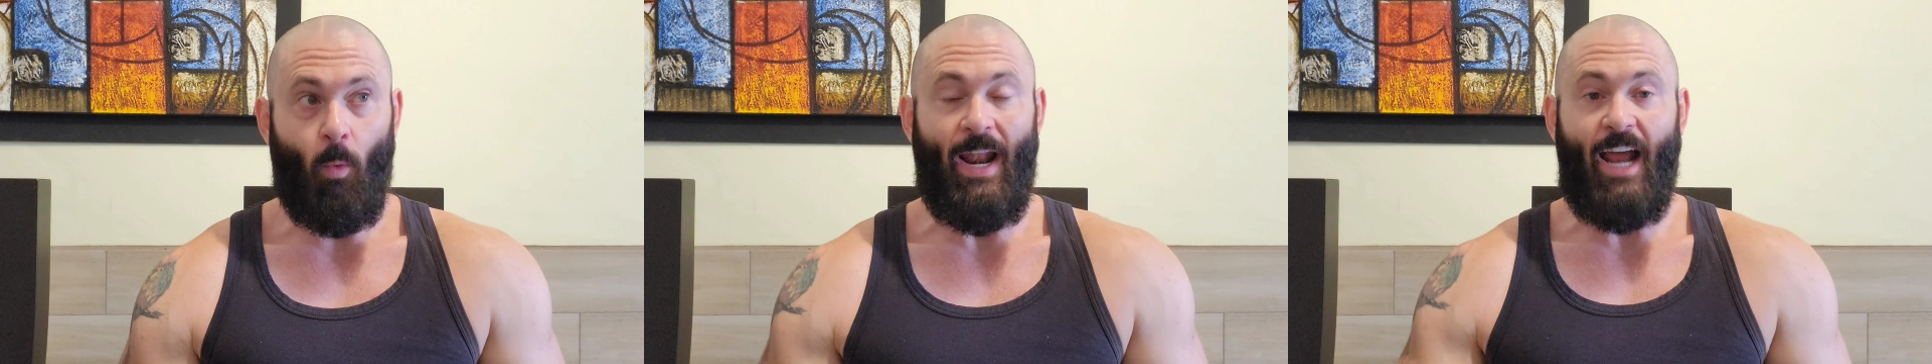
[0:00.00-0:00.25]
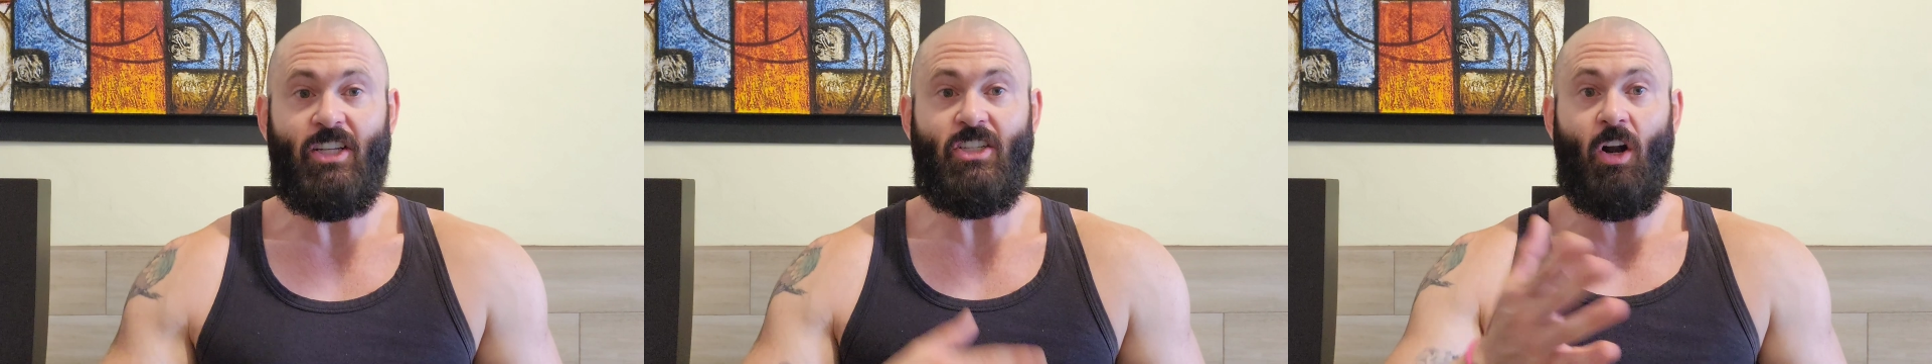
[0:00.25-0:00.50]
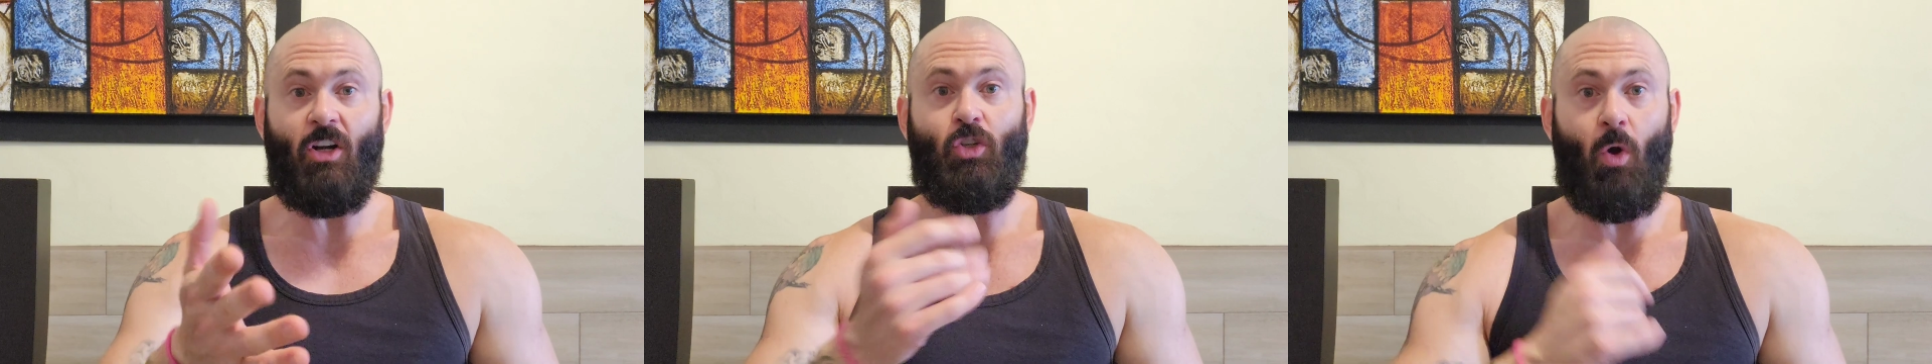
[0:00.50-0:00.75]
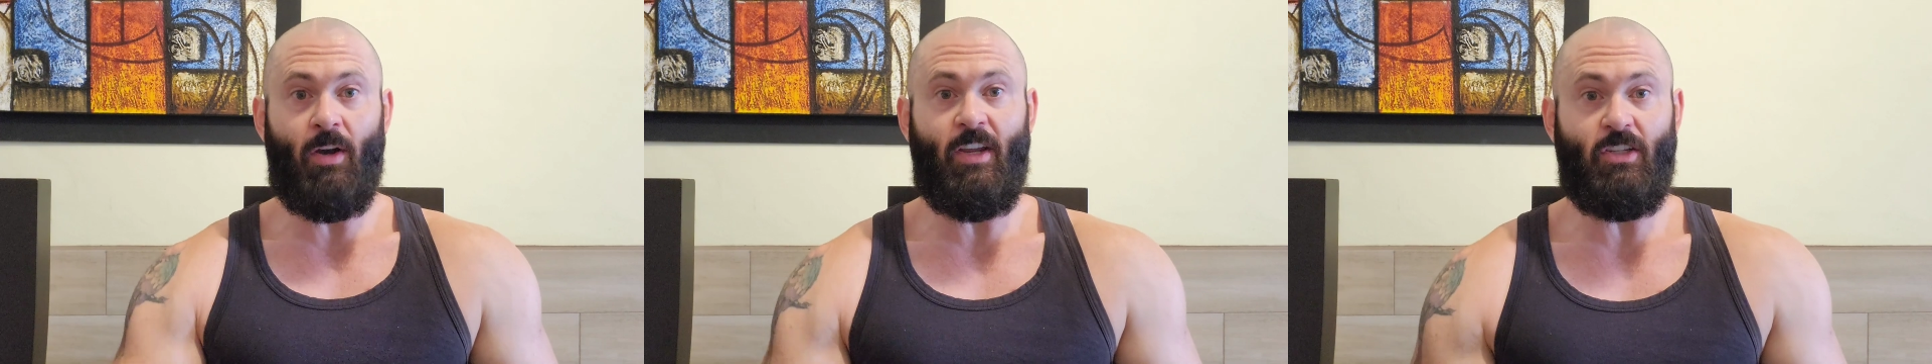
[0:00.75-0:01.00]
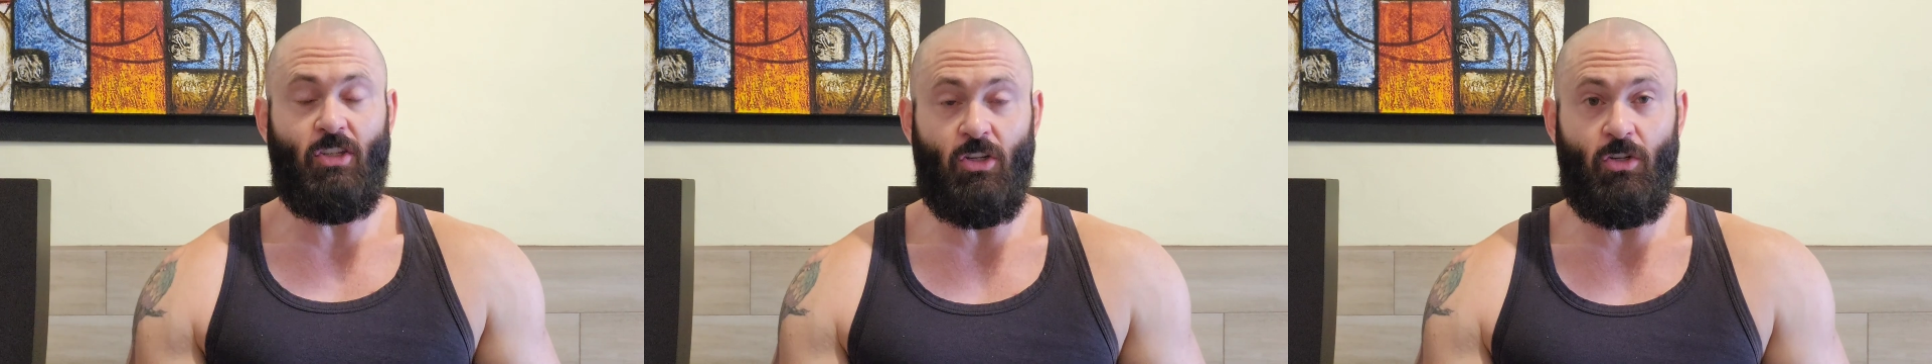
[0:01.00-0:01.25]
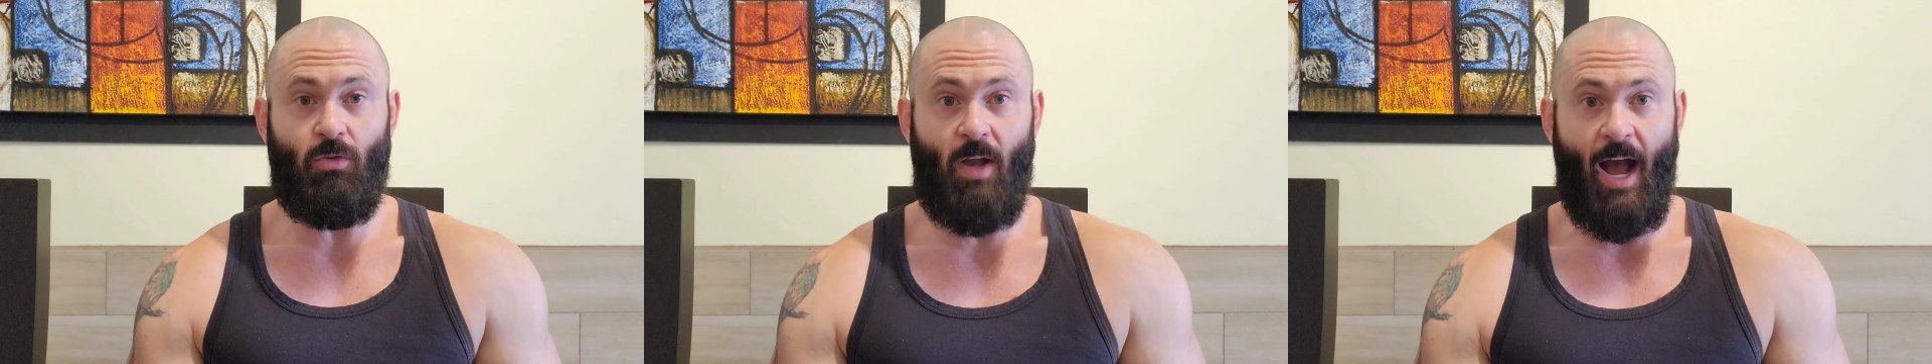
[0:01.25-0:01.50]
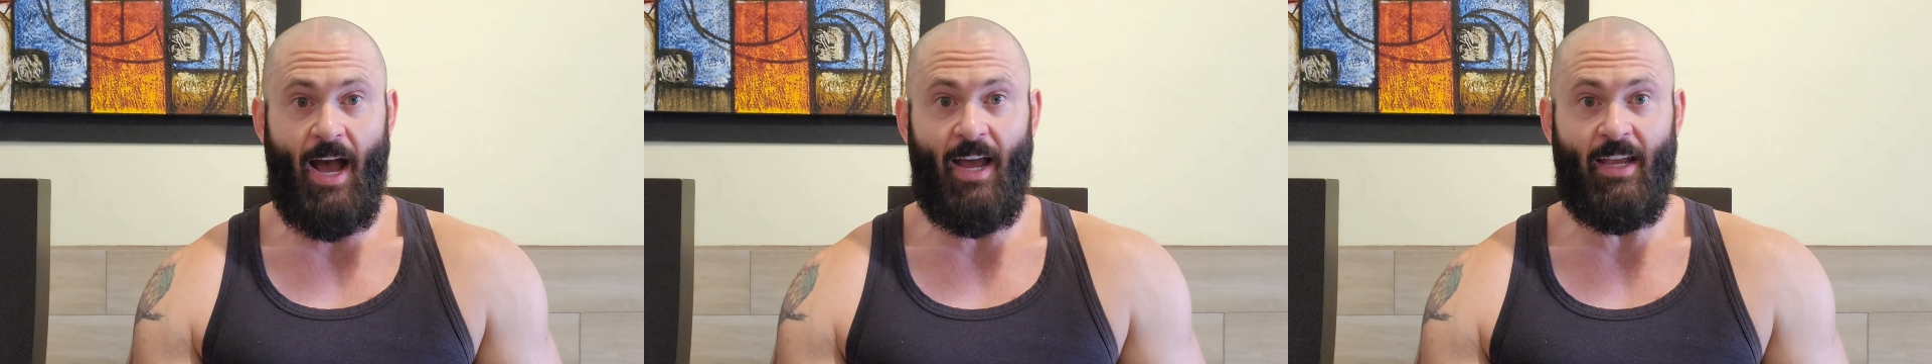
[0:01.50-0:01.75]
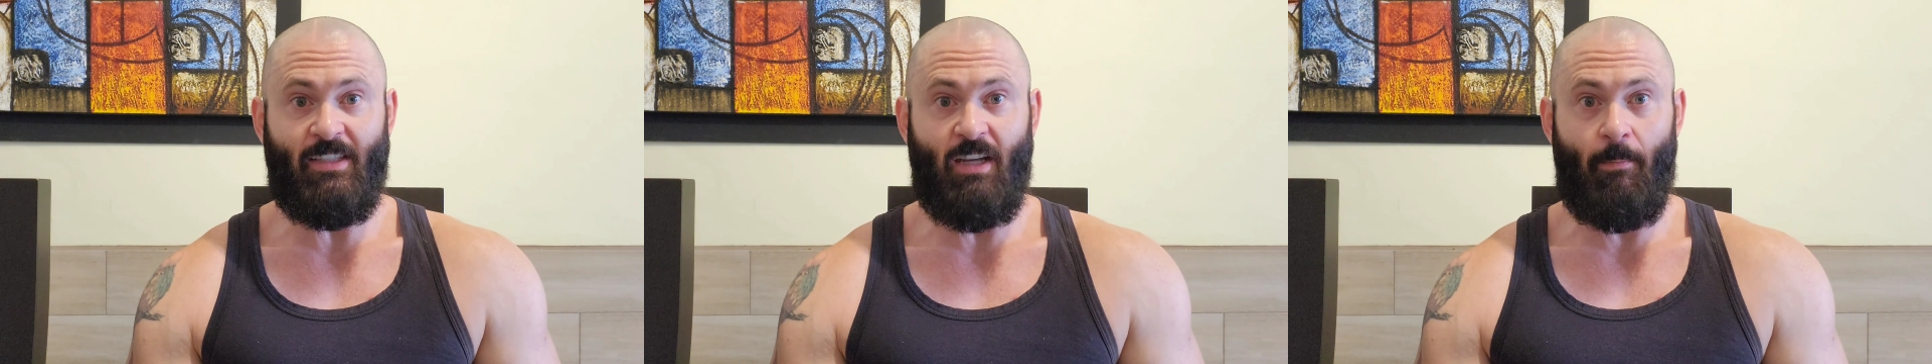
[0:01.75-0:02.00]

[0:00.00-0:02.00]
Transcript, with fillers: When I start talking to you guys